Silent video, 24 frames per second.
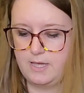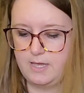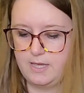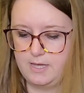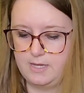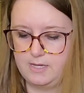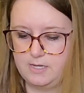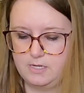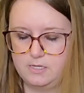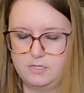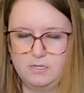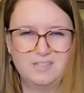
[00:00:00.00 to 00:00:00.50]

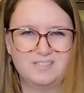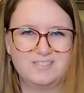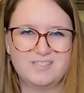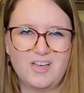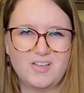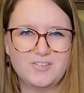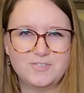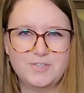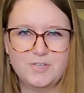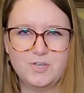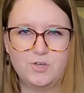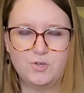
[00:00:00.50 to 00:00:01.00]
And it's
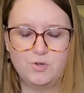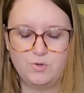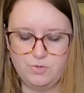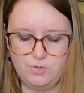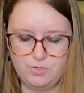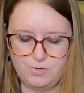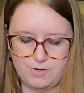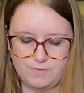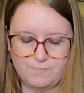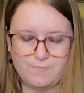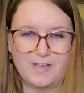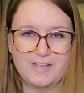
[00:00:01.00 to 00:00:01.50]
also,
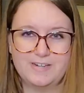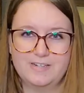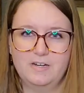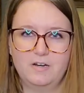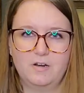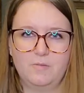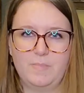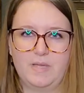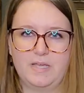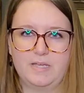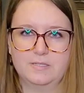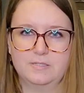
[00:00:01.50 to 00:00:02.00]
you can find it
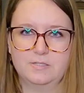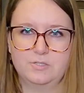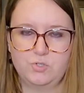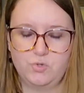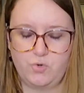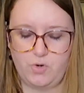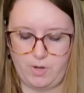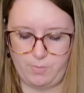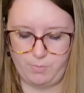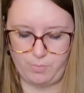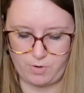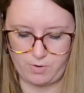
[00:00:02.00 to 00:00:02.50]
on my
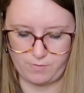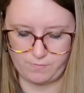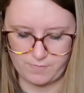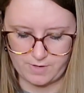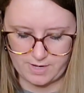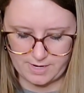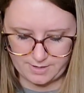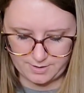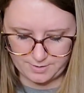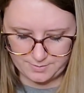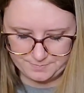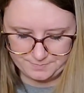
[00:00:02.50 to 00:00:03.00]
Instagram
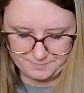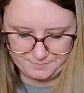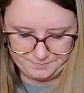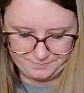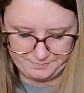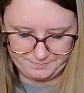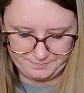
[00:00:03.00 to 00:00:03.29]
profile.